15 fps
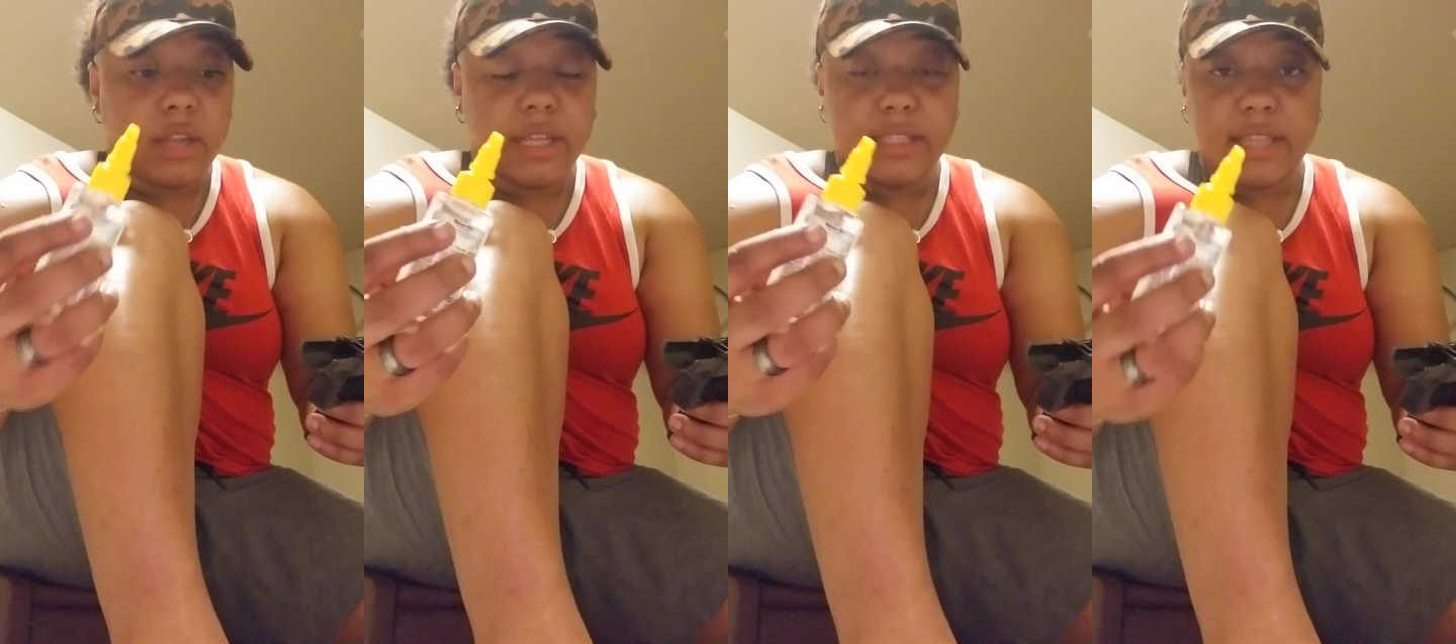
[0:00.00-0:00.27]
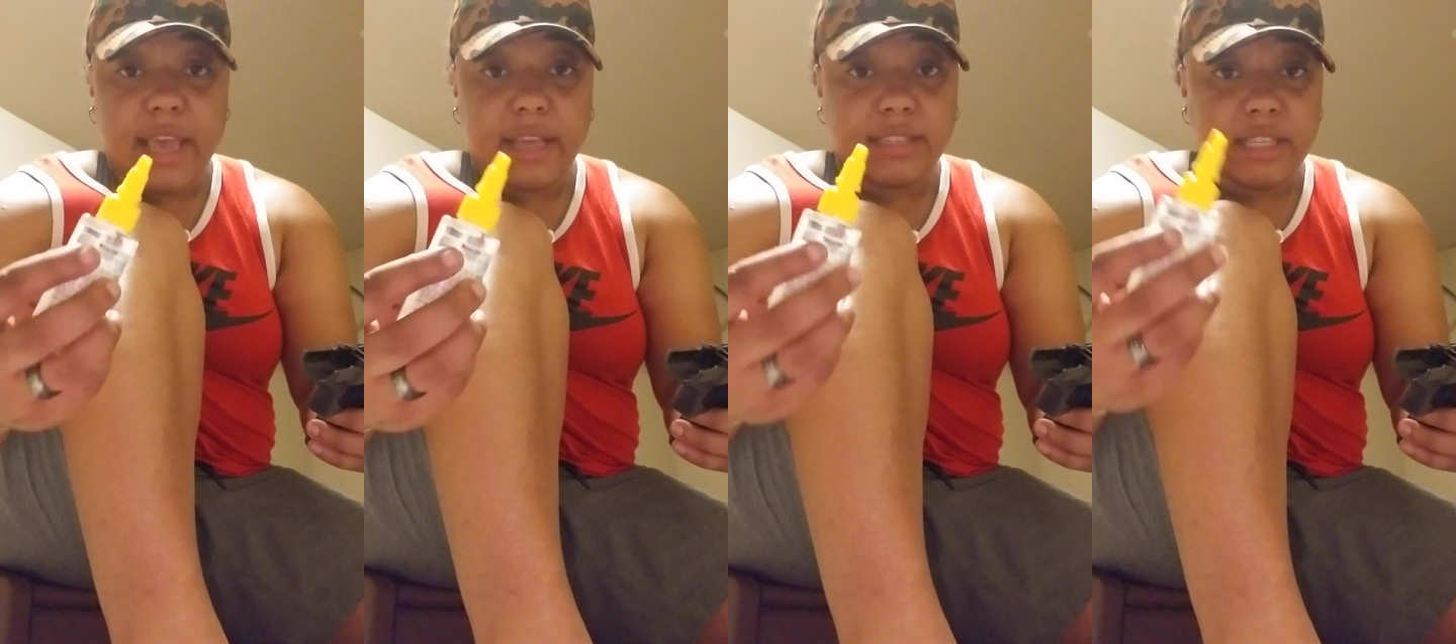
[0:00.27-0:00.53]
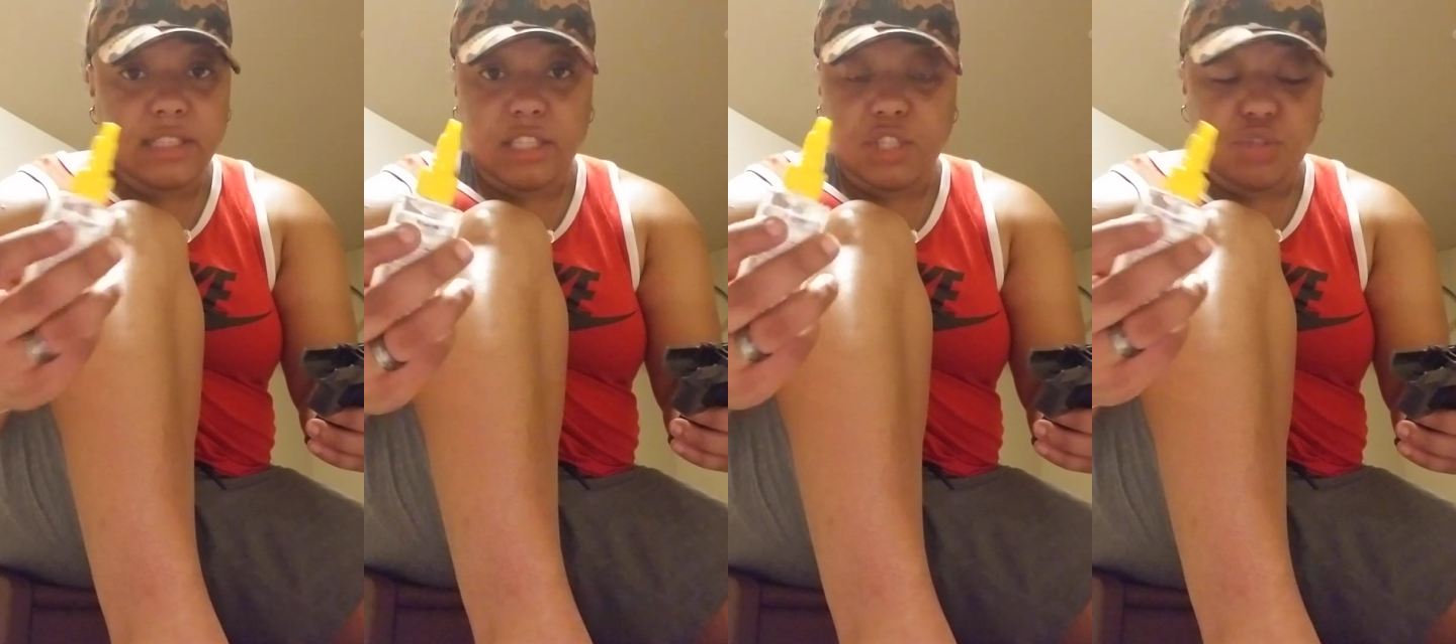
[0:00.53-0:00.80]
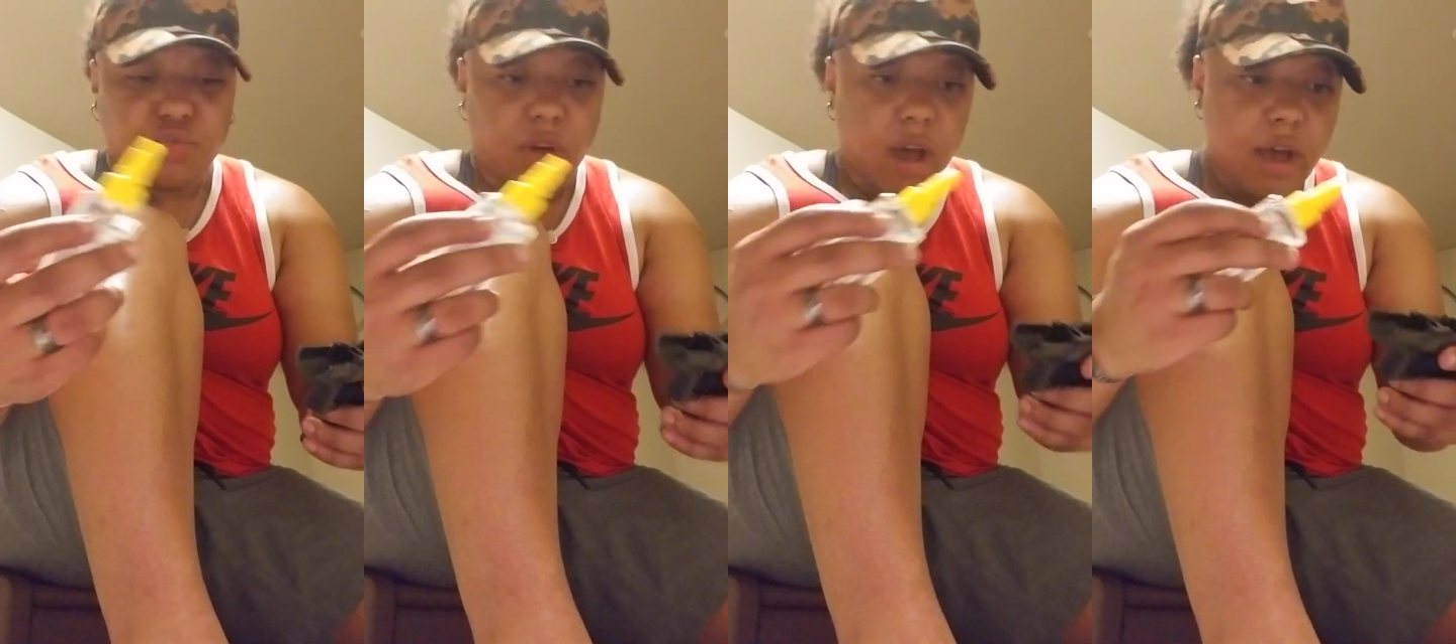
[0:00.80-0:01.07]
it takes is a
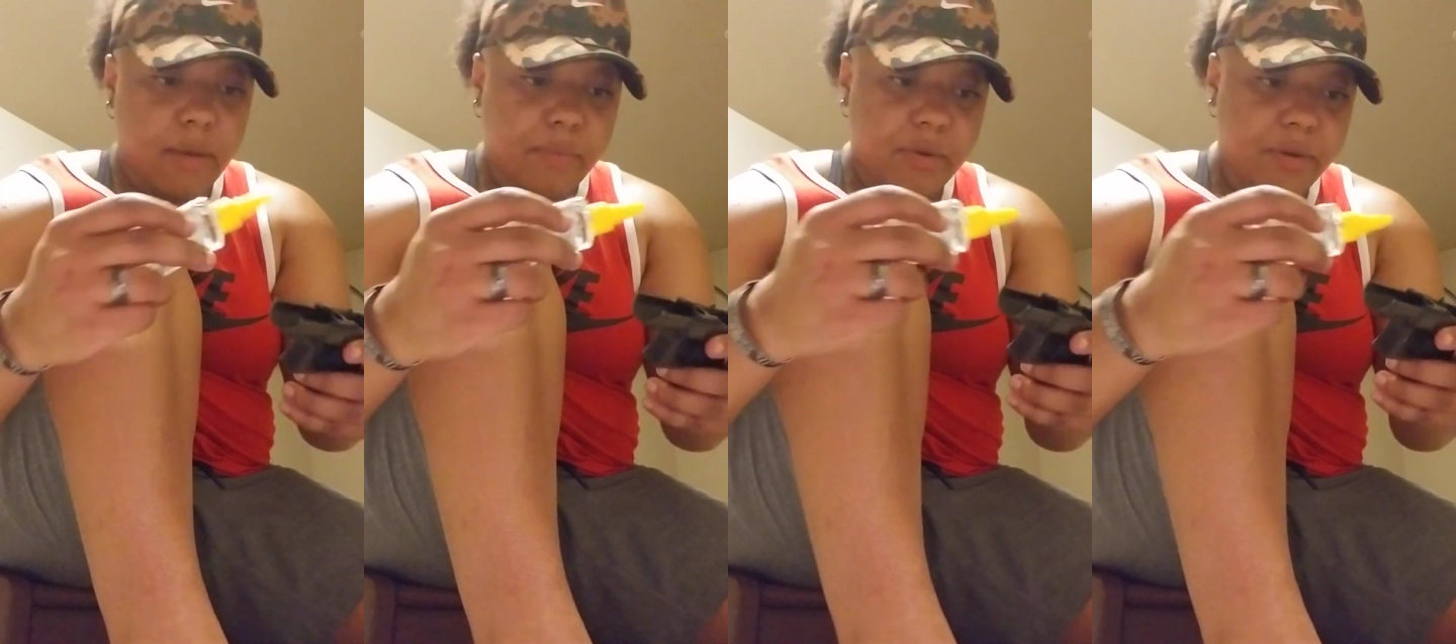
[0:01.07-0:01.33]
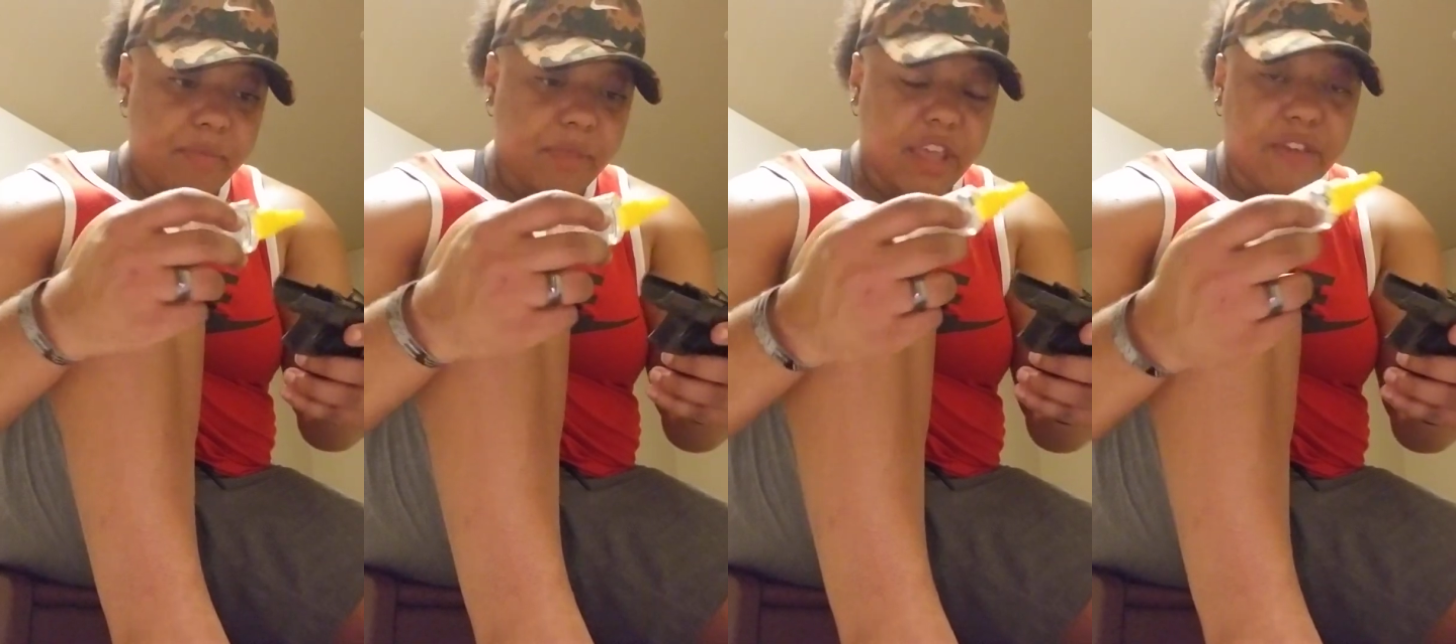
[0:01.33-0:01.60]
drop.